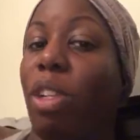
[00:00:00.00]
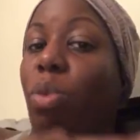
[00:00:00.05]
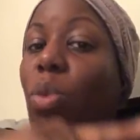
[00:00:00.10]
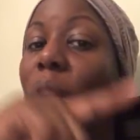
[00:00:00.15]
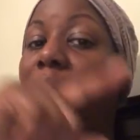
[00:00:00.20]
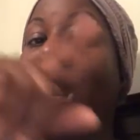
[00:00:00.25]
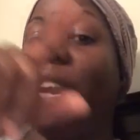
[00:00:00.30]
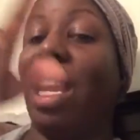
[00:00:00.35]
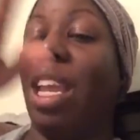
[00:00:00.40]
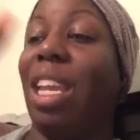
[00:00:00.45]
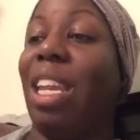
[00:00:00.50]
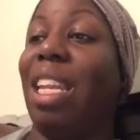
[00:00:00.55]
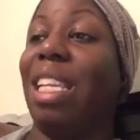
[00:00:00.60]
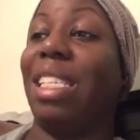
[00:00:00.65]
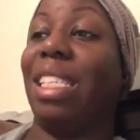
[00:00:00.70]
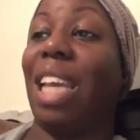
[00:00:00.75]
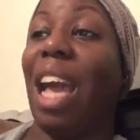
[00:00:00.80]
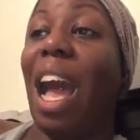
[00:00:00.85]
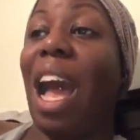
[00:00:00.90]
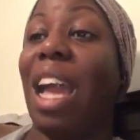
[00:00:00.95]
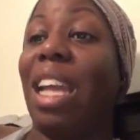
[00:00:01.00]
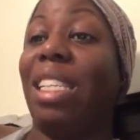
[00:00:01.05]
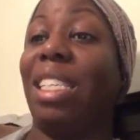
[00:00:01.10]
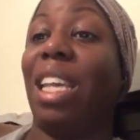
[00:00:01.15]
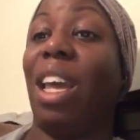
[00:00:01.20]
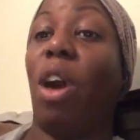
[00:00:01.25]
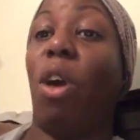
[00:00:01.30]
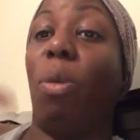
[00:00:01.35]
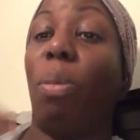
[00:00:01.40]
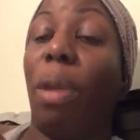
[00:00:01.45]
Why didn't this guy
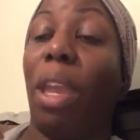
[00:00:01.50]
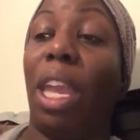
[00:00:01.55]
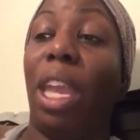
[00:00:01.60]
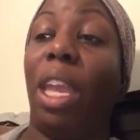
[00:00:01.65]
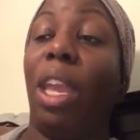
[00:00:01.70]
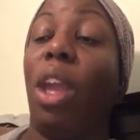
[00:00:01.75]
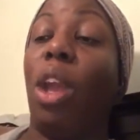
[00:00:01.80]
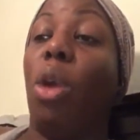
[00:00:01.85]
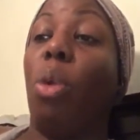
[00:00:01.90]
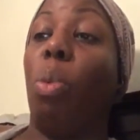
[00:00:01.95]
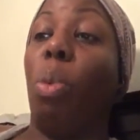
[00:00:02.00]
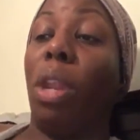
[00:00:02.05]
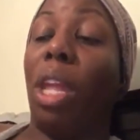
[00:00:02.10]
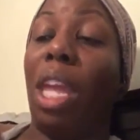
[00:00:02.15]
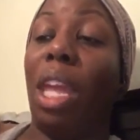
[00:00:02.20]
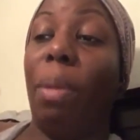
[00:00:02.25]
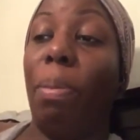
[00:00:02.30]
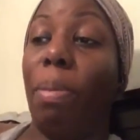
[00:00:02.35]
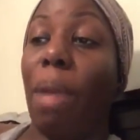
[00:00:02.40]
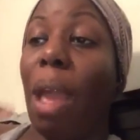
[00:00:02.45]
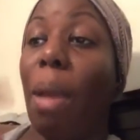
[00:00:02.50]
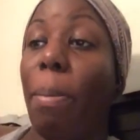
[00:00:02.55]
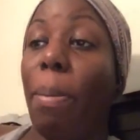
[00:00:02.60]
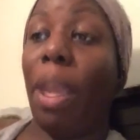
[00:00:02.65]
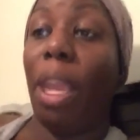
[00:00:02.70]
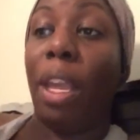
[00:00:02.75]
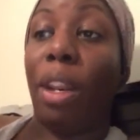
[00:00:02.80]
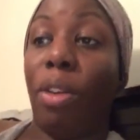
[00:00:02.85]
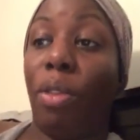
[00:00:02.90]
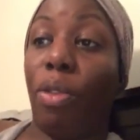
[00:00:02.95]
tell me when he met
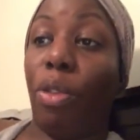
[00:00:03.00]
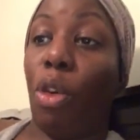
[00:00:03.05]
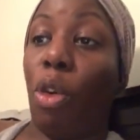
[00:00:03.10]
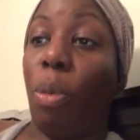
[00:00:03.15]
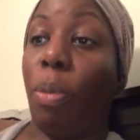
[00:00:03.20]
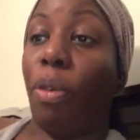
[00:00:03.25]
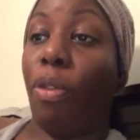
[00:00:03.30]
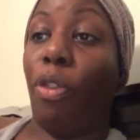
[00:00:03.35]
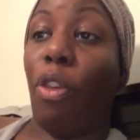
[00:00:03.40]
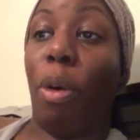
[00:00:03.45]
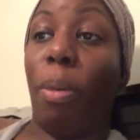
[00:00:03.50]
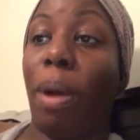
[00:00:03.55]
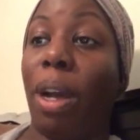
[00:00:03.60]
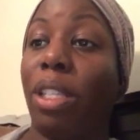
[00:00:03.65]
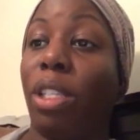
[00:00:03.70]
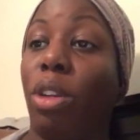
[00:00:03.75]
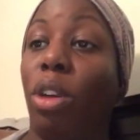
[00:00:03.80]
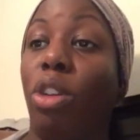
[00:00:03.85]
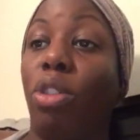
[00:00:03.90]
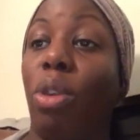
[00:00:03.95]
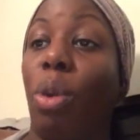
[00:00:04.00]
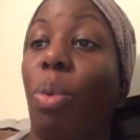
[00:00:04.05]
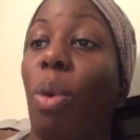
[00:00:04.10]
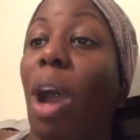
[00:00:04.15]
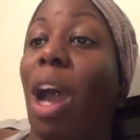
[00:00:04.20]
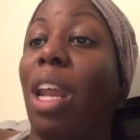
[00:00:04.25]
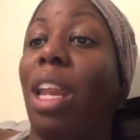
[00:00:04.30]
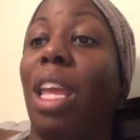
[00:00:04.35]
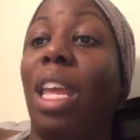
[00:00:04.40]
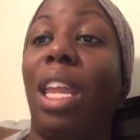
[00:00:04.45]
me in the room before my surgery?
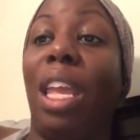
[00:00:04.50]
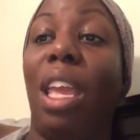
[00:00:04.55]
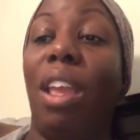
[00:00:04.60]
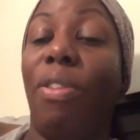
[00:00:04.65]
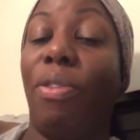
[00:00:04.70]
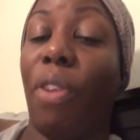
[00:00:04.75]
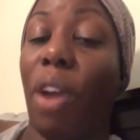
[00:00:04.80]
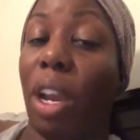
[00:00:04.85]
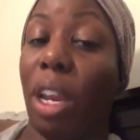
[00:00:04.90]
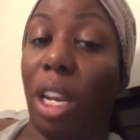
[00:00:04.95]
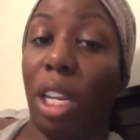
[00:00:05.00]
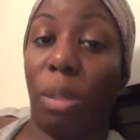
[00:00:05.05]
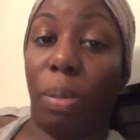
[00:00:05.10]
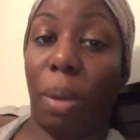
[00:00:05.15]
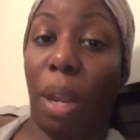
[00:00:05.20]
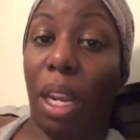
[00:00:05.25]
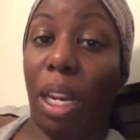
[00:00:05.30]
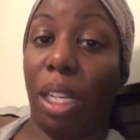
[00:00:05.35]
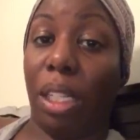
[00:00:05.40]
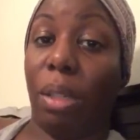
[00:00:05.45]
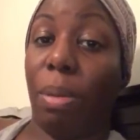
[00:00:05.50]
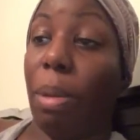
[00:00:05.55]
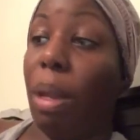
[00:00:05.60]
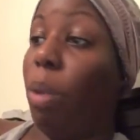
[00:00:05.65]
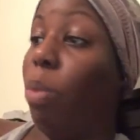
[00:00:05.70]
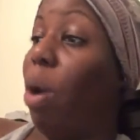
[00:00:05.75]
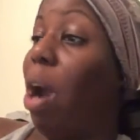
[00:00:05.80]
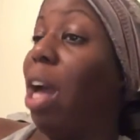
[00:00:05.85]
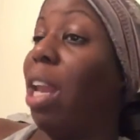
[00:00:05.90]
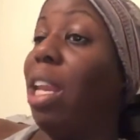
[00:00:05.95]
Why didn't he fucking explain this to me?
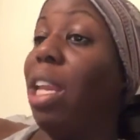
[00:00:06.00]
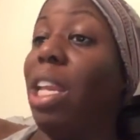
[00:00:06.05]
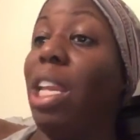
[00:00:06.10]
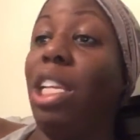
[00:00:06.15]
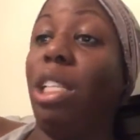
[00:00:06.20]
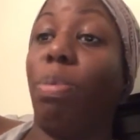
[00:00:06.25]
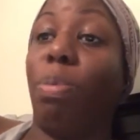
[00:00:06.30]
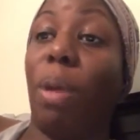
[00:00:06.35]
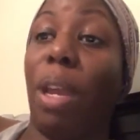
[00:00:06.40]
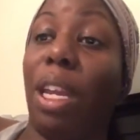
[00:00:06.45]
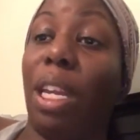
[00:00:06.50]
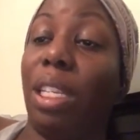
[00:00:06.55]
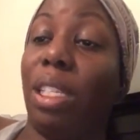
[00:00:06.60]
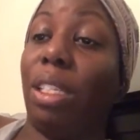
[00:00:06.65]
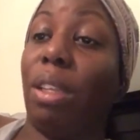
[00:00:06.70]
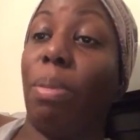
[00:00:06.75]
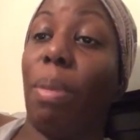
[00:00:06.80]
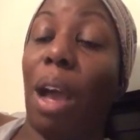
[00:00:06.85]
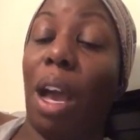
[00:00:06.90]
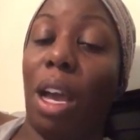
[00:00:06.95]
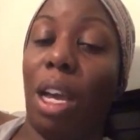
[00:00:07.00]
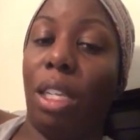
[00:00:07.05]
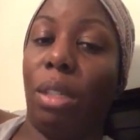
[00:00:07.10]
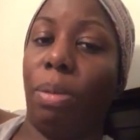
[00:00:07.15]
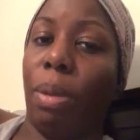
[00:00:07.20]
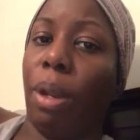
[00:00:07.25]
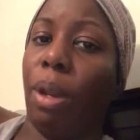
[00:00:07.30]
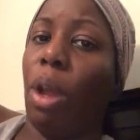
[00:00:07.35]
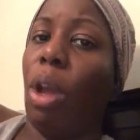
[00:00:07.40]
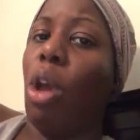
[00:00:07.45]
Why didn't he explain this to my
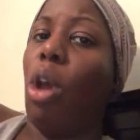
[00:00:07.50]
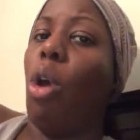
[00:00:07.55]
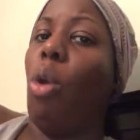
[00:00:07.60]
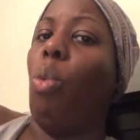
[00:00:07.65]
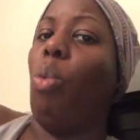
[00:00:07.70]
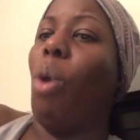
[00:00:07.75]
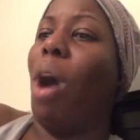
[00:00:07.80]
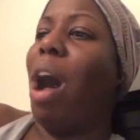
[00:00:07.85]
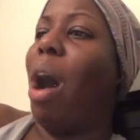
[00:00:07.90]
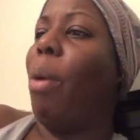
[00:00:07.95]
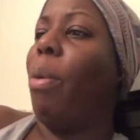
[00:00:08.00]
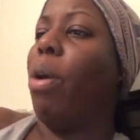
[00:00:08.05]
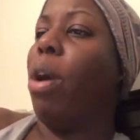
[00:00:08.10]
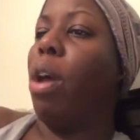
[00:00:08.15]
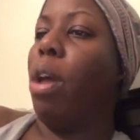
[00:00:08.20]
husband? Why